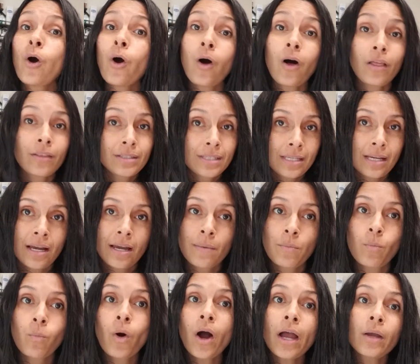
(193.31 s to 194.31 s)
all the
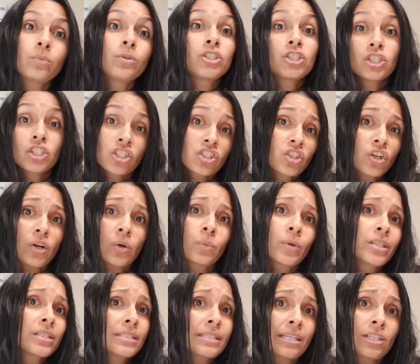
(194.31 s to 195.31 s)
time why we should start
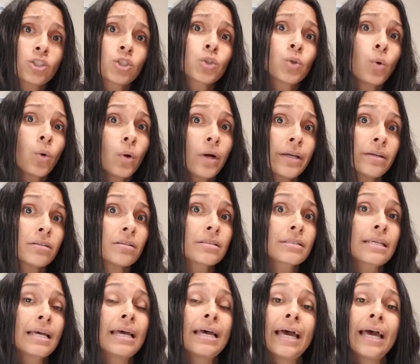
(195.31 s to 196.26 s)
with essential oils.